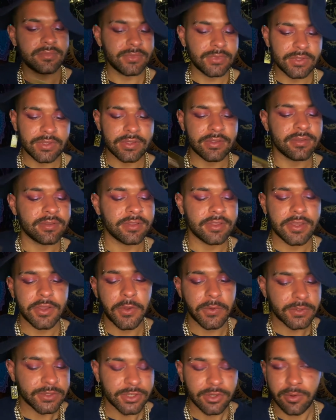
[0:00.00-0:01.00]
it
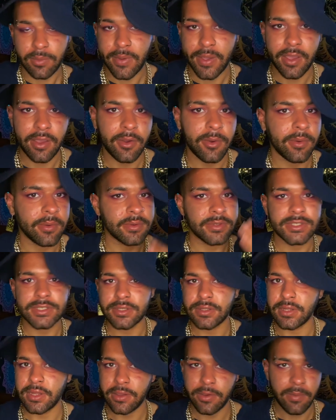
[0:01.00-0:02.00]
goes your way, or
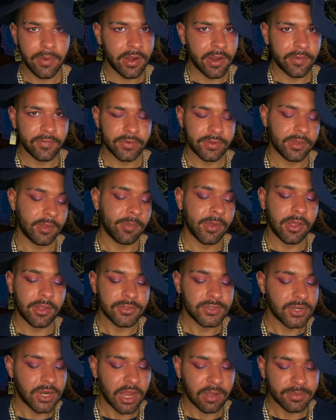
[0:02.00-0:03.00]
until, like, whatever, the ball
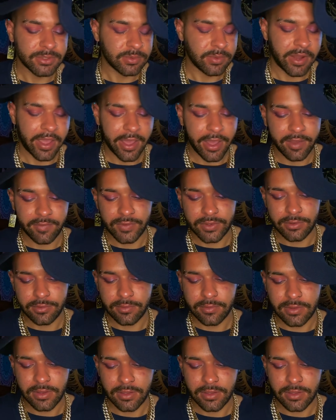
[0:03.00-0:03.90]
drops, what have you.